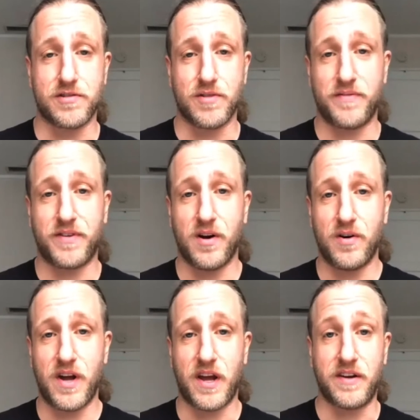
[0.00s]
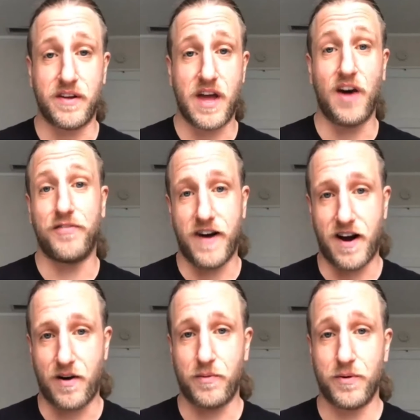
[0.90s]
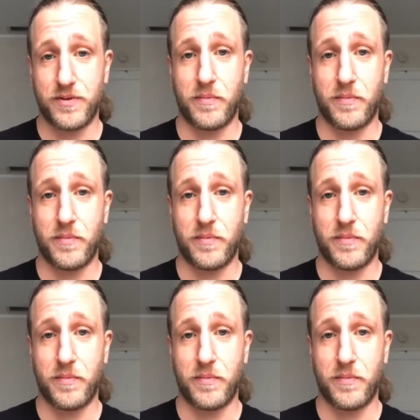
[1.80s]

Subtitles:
Derevko and Hellfire, who were